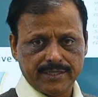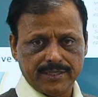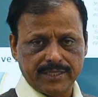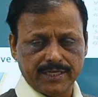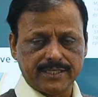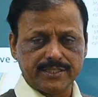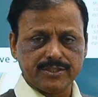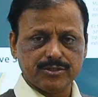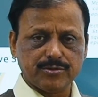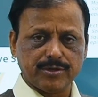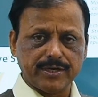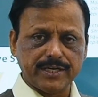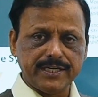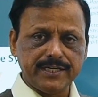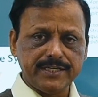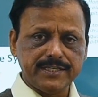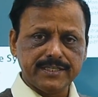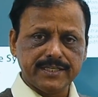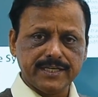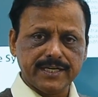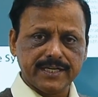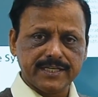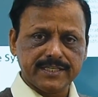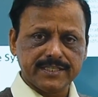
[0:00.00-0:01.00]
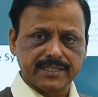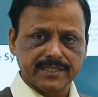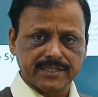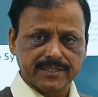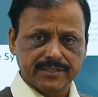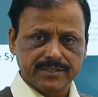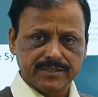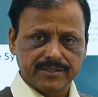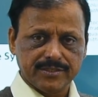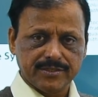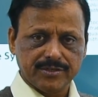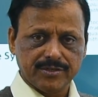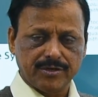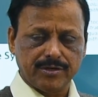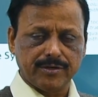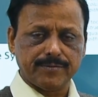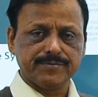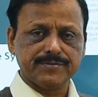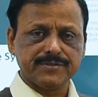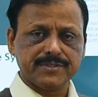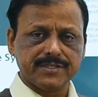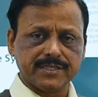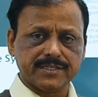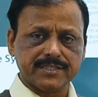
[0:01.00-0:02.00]
that is called integration
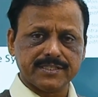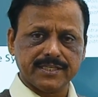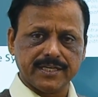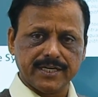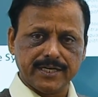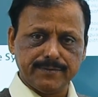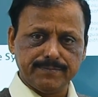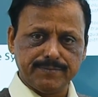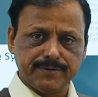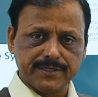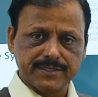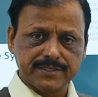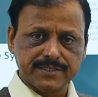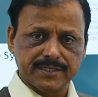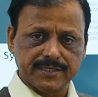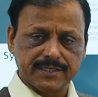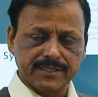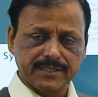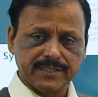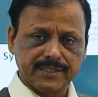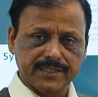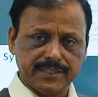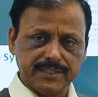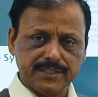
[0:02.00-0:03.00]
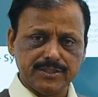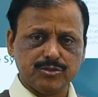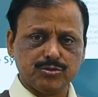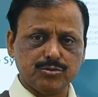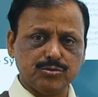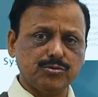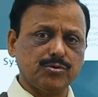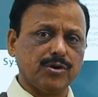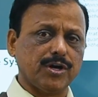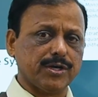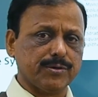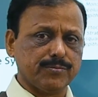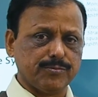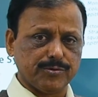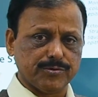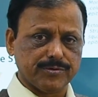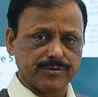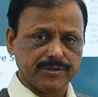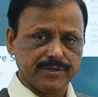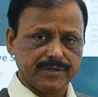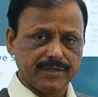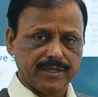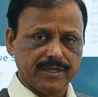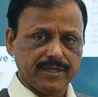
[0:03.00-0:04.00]
of structure and function, is through hormone.
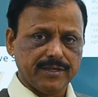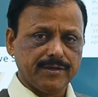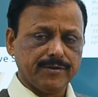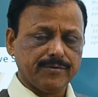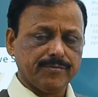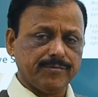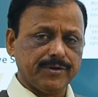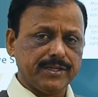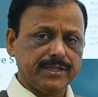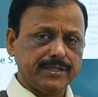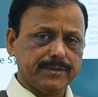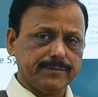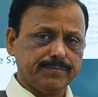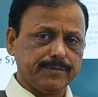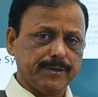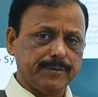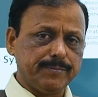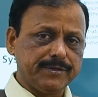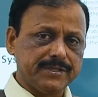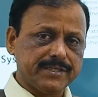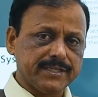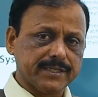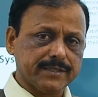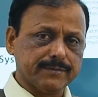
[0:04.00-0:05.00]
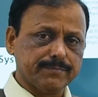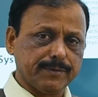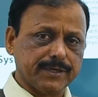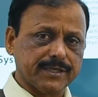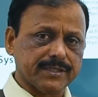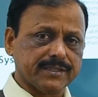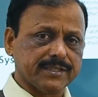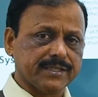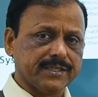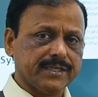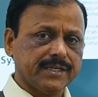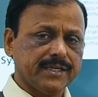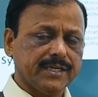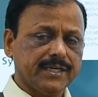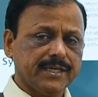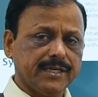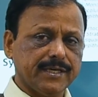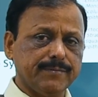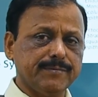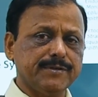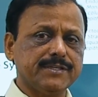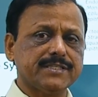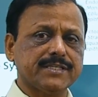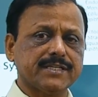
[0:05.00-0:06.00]
When the baby takes birth,
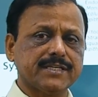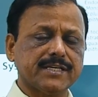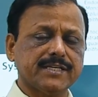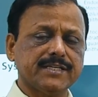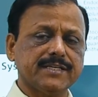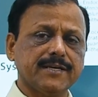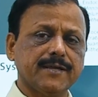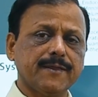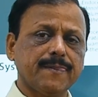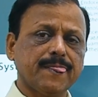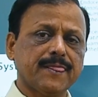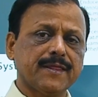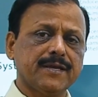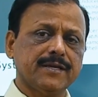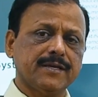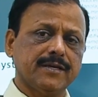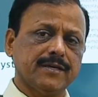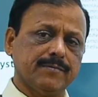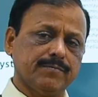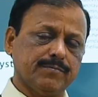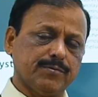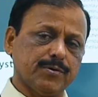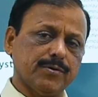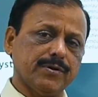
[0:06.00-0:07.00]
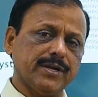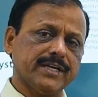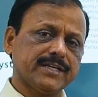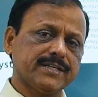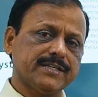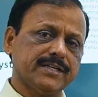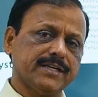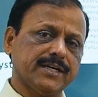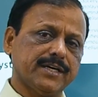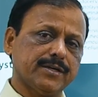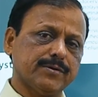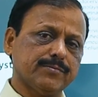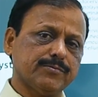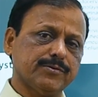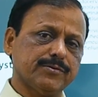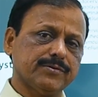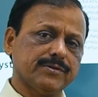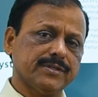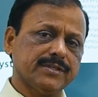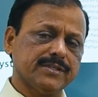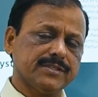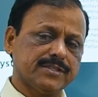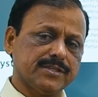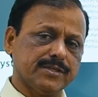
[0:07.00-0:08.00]
immediately prolactin
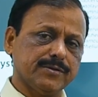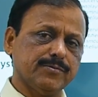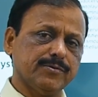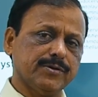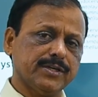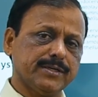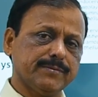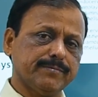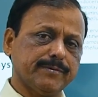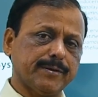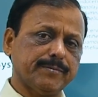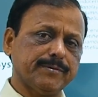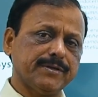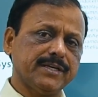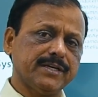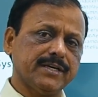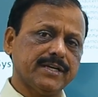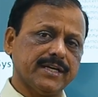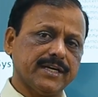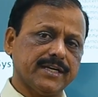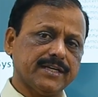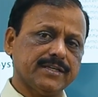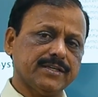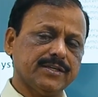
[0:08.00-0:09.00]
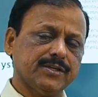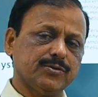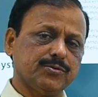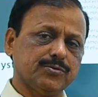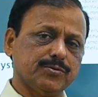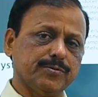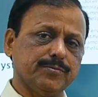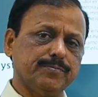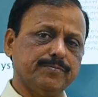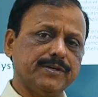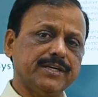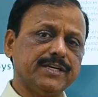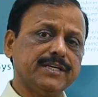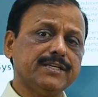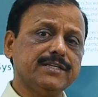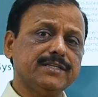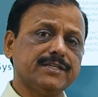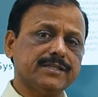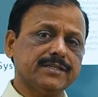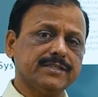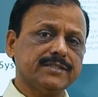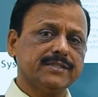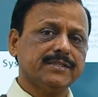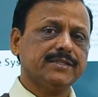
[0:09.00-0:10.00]
hormone stimulate mammary gland to begin
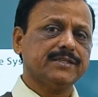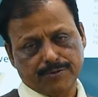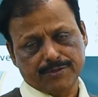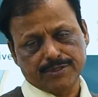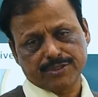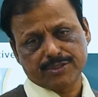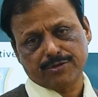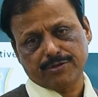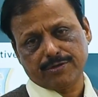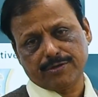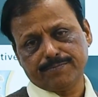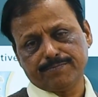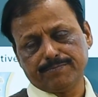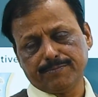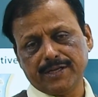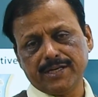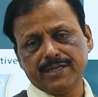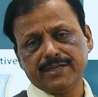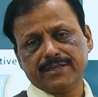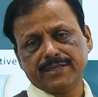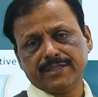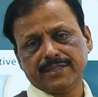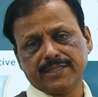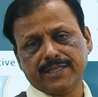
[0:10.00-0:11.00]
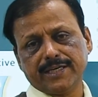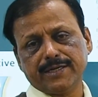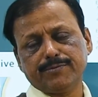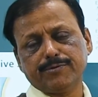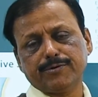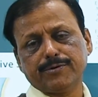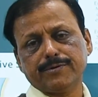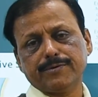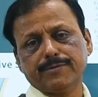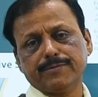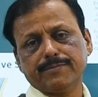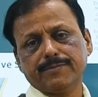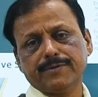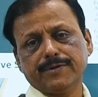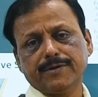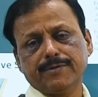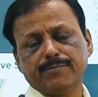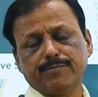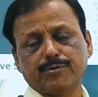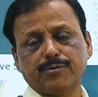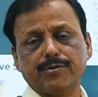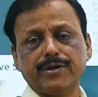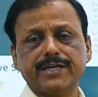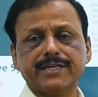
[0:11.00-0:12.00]
the production of milk. Therefore,
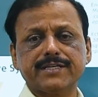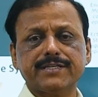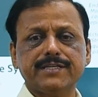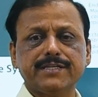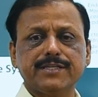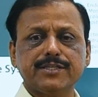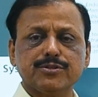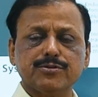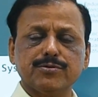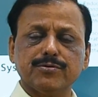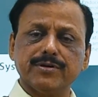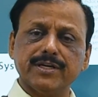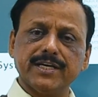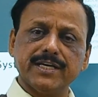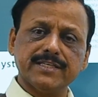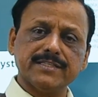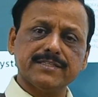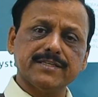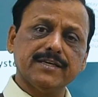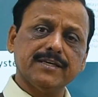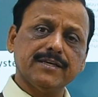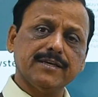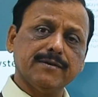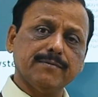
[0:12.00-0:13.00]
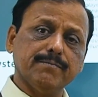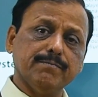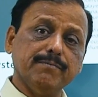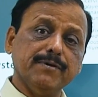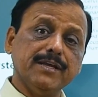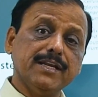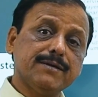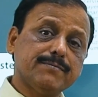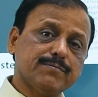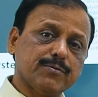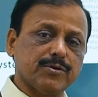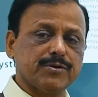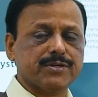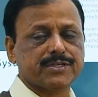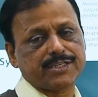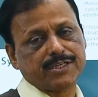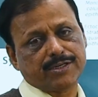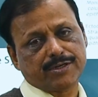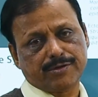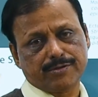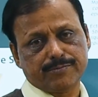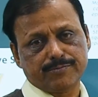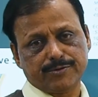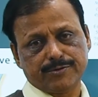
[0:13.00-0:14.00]
prolactin is known as milk
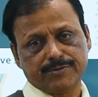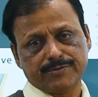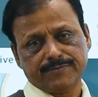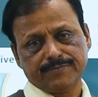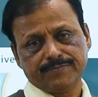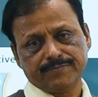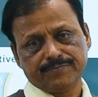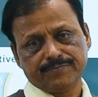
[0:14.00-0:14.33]
production hormone.